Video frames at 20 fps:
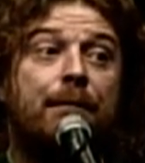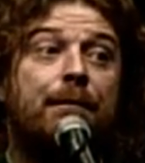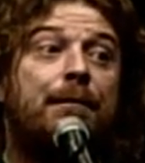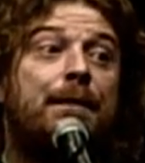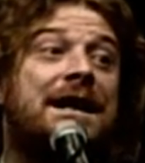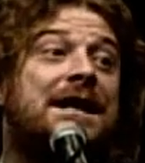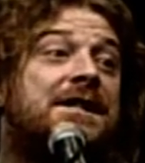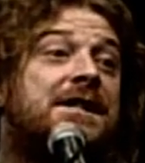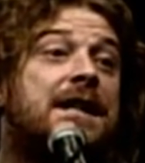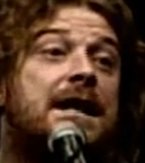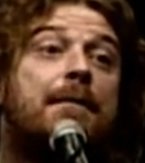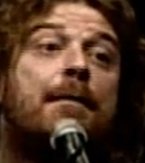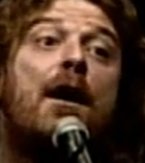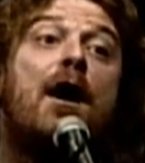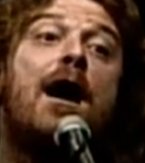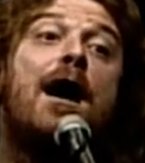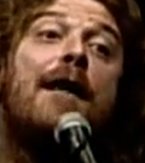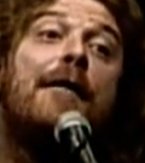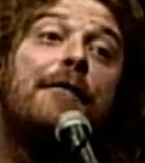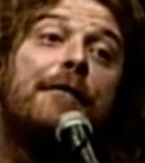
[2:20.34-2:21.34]
Piss him
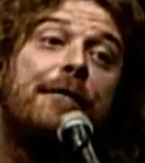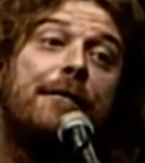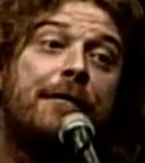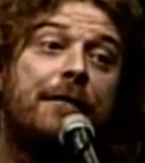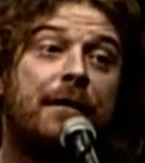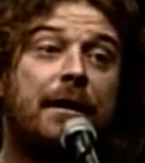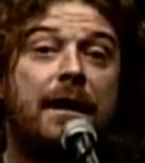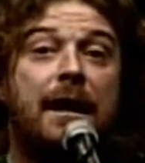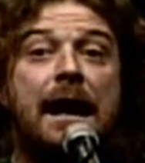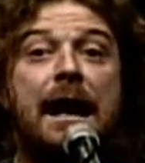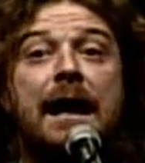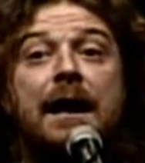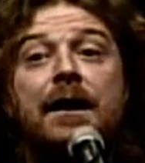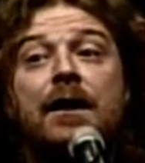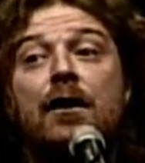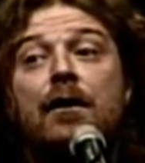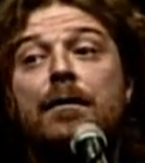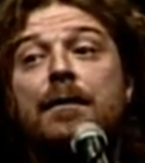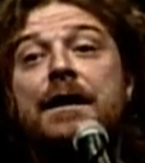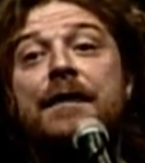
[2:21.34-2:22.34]
off and
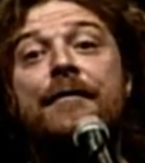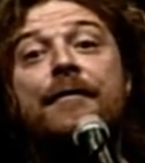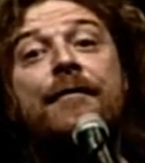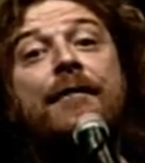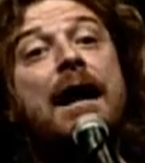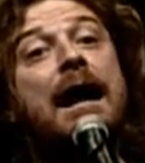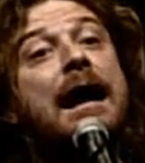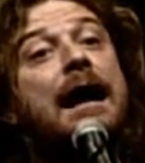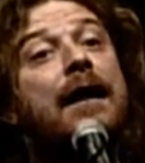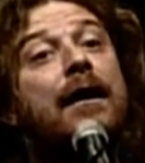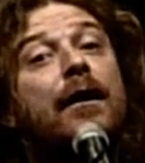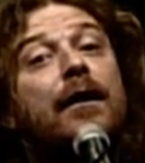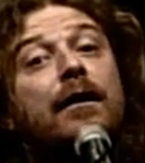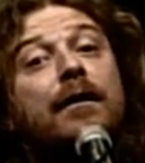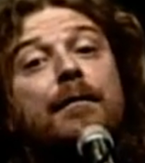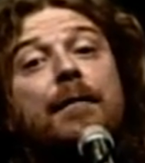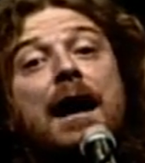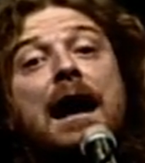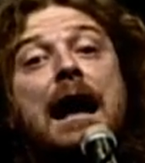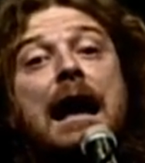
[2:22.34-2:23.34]
you'll be
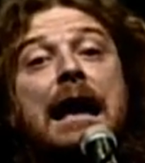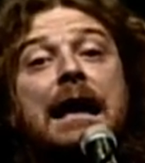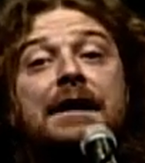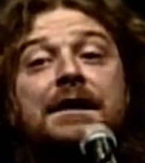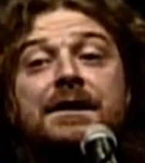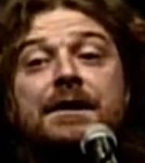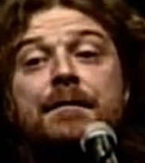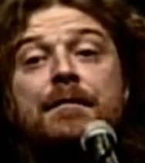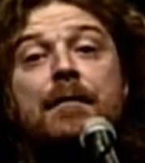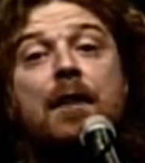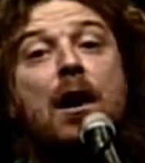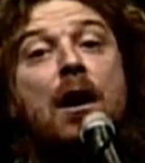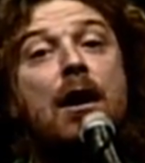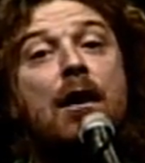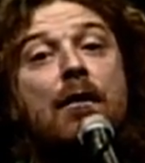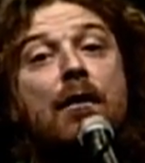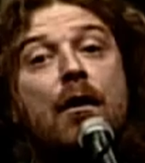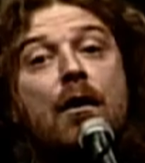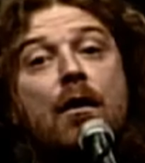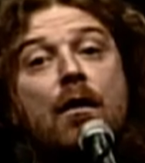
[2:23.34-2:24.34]
fired by
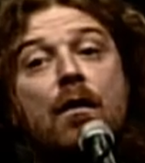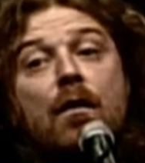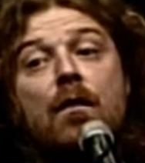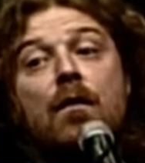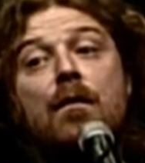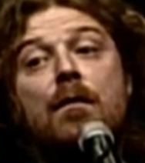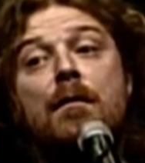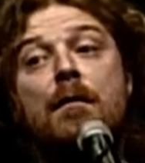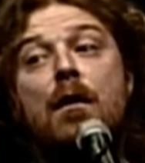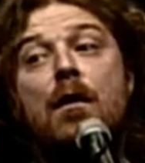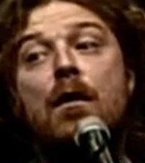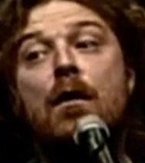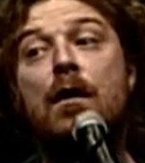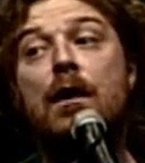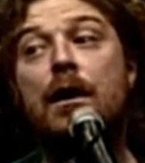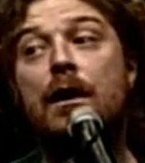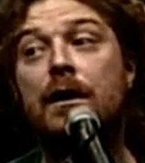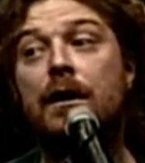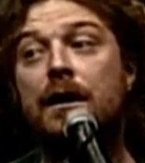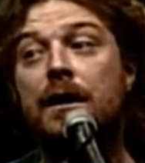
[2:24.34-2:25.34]
tomorrow
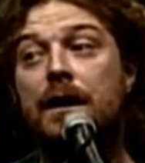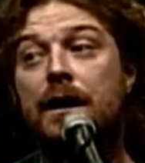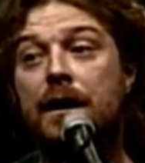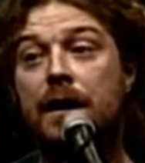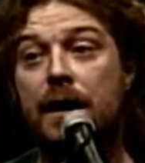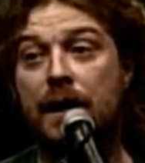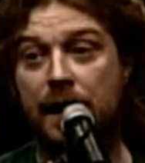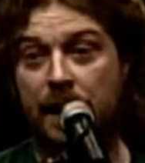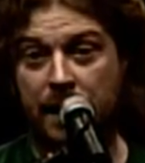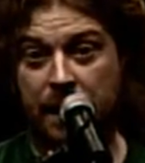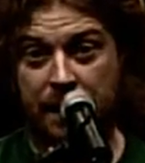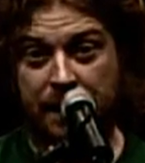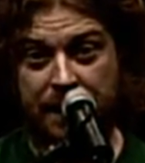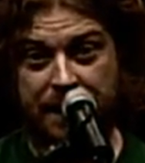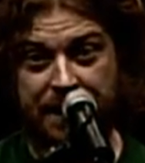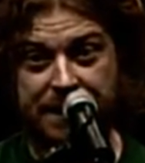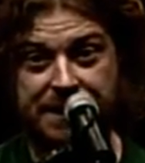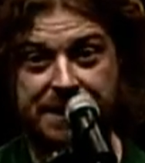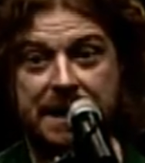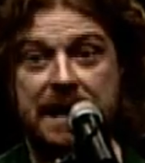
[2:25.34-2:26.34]
morn,
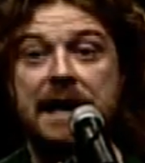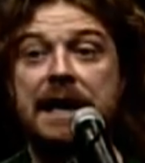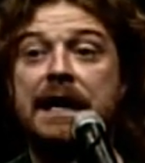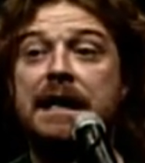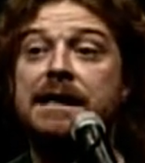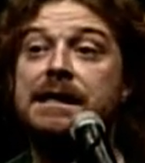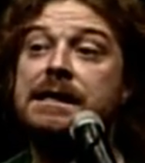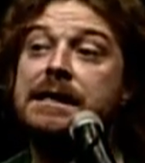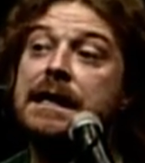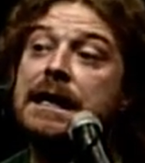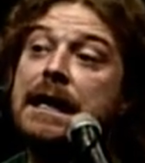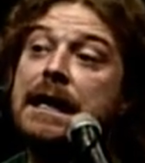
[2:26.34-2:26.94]
cause he's the